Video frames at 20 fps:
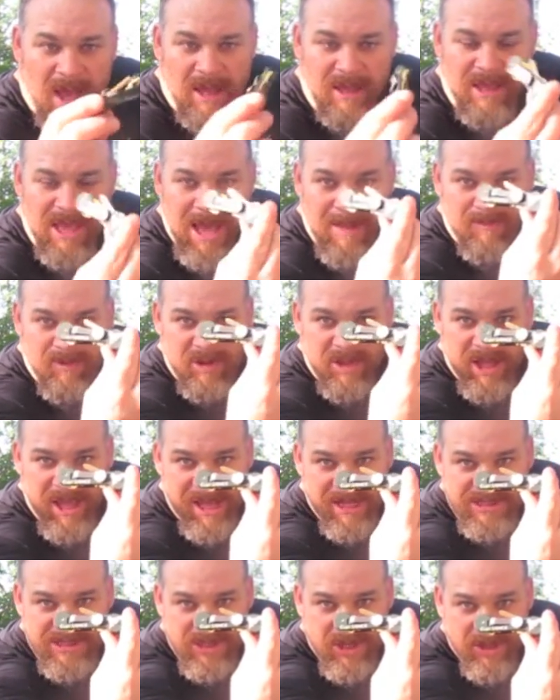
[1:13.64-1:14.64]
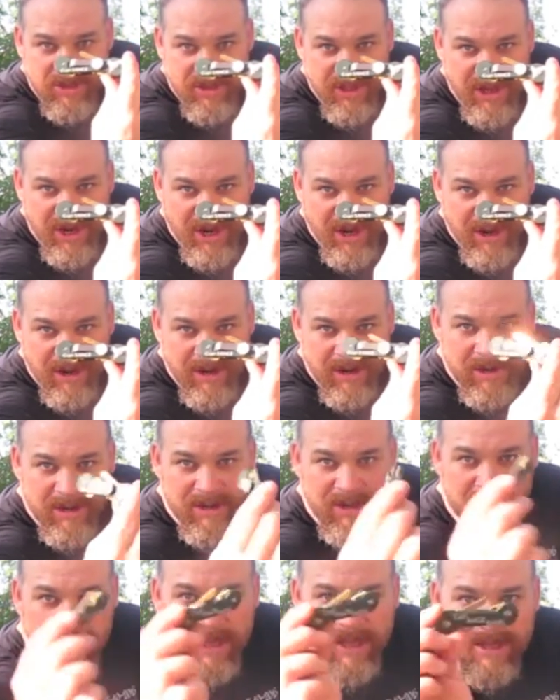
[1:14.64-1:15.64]
CaptnLance on there
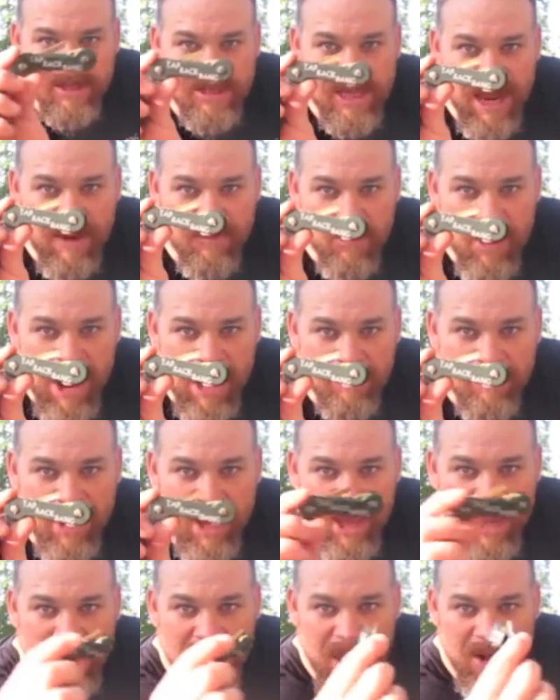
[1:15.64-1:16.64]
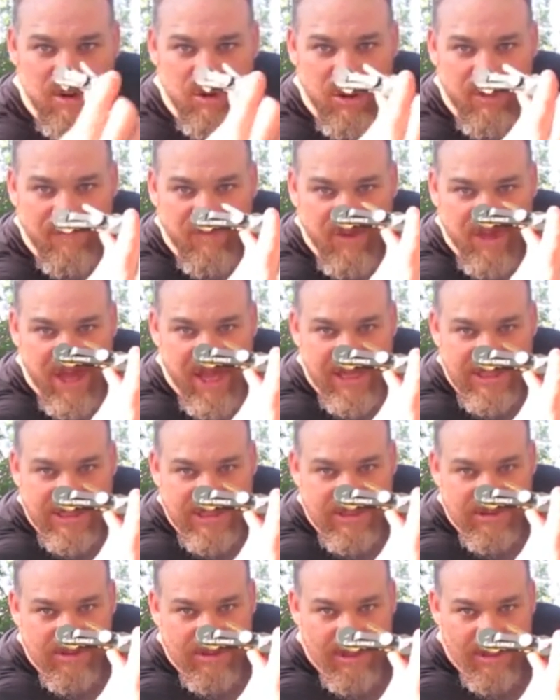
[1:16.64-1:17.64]
and tap rack bang. I don't know if you guys
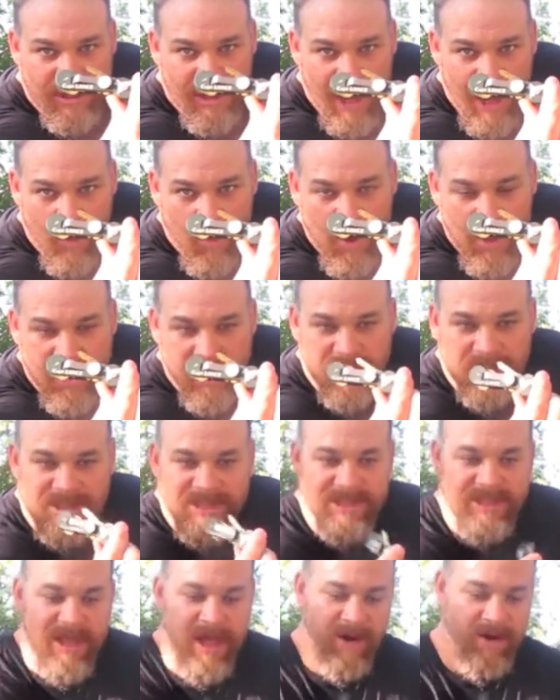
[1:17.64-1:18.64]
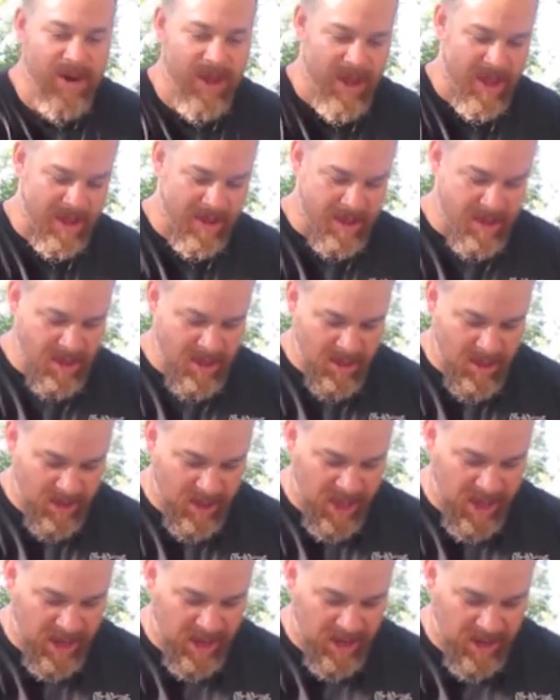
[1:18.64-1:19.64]
can, how well you can see that or not.
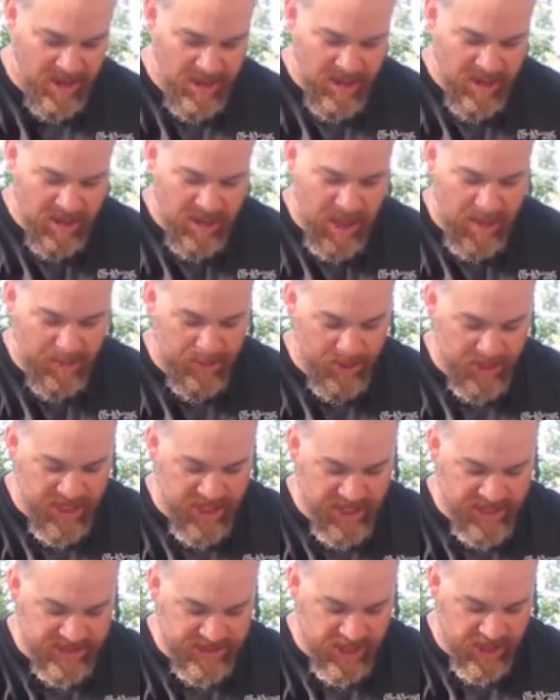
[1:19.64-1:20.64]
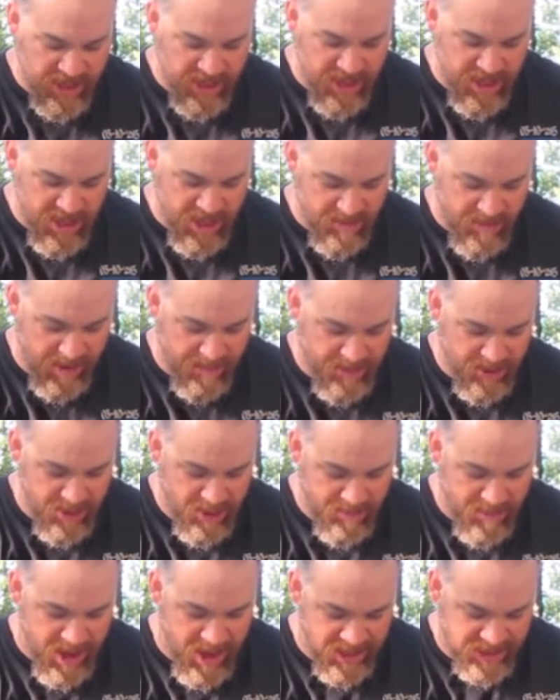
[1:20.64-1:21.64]
Got a couple of keys on here, my
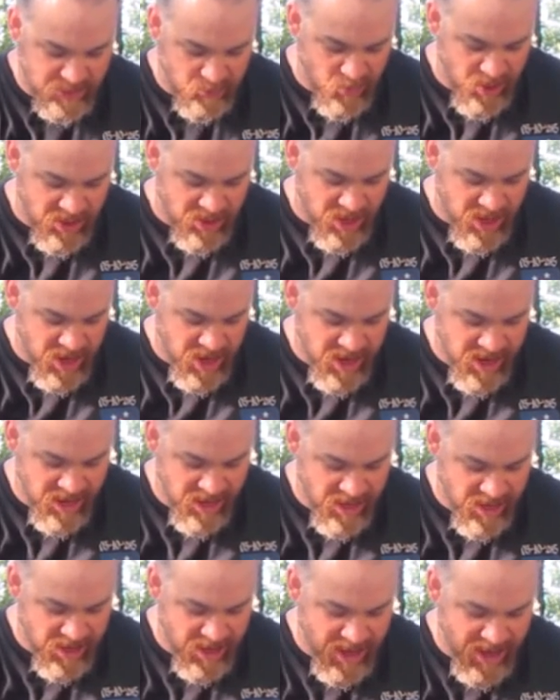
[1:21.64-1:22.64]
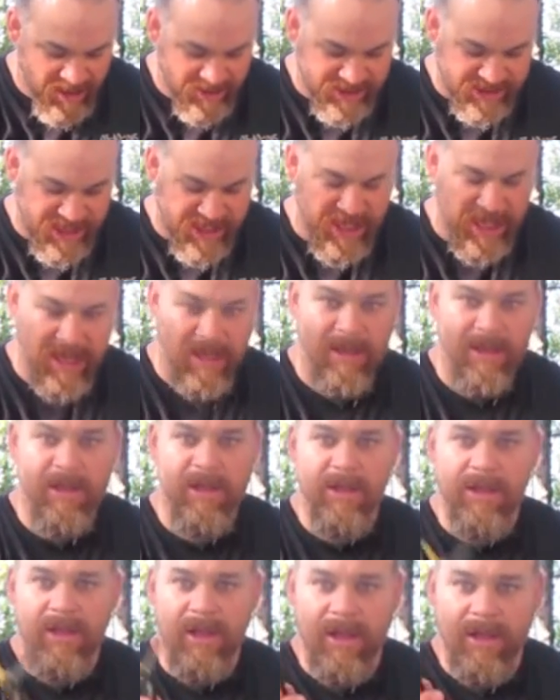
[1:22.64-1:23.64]
P.O. box and whatnot, house key,
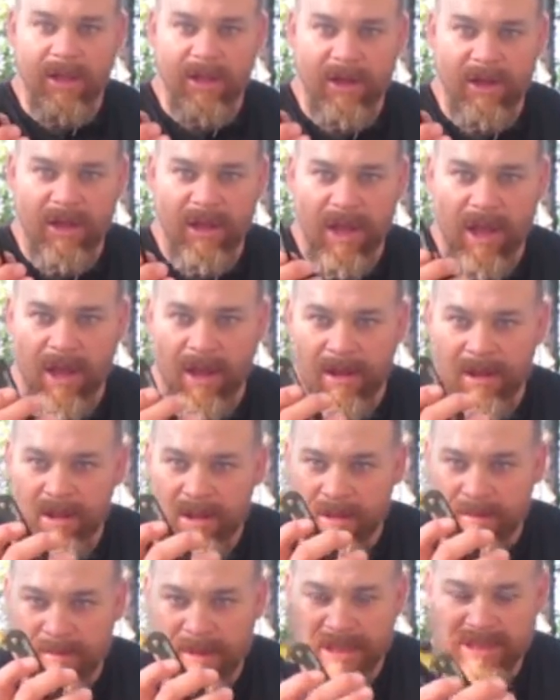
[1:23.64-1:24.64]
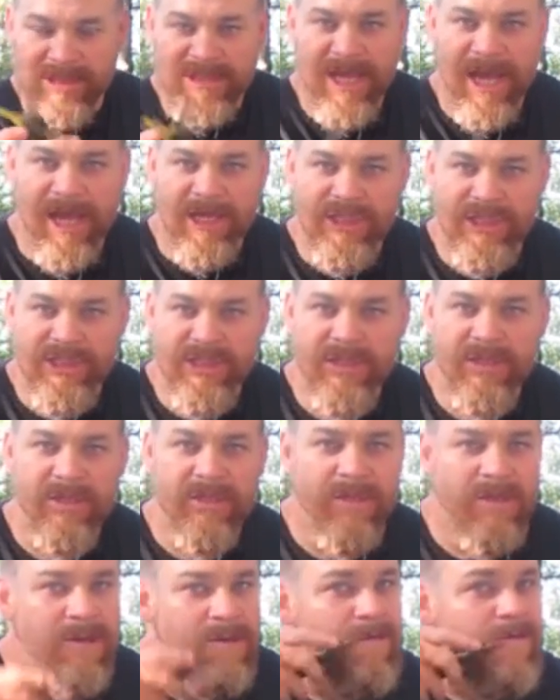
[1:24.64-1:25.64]
a little mustache
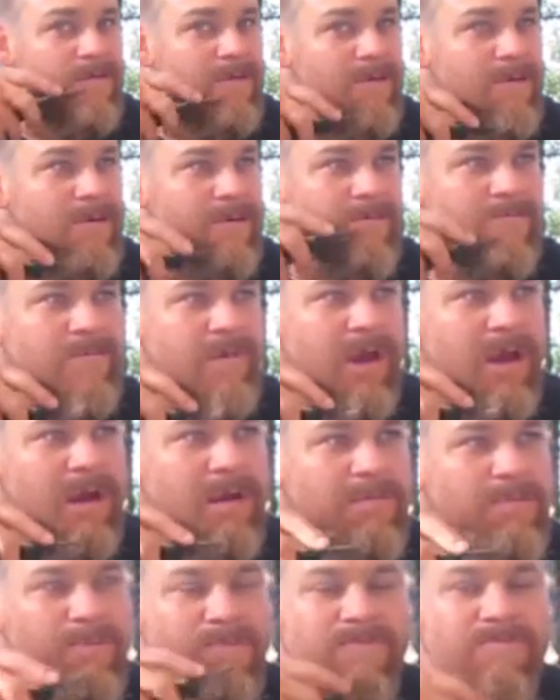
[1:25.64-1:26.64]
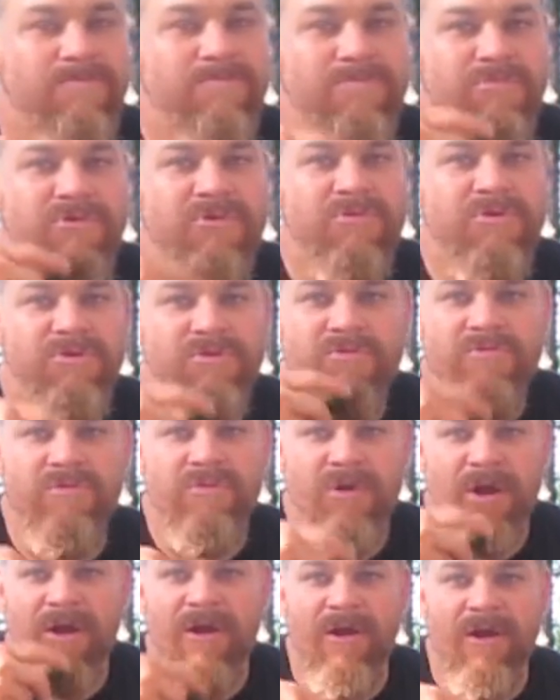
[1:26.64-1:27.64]
beard broom,
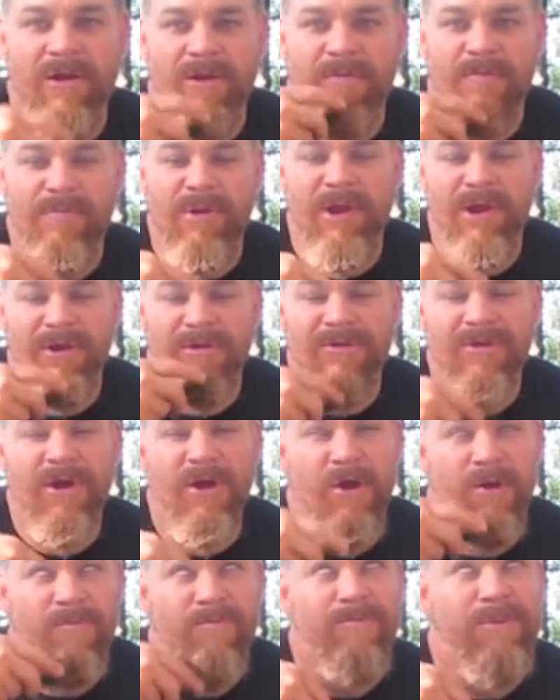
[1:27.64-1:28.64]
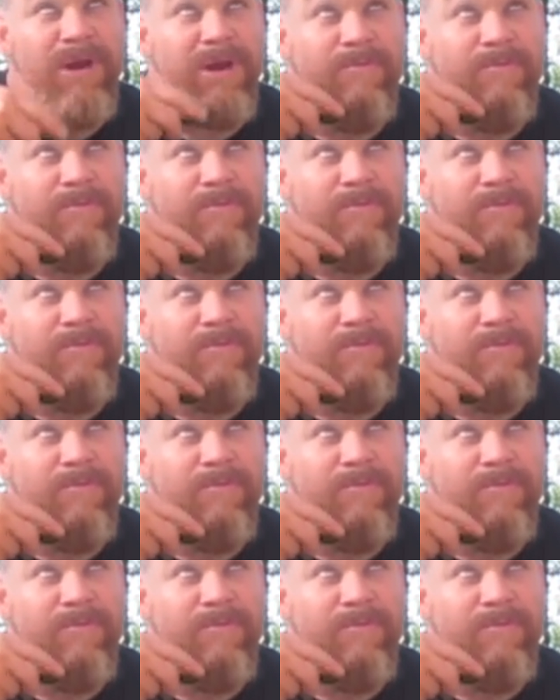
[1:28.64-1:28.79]
or beard comb.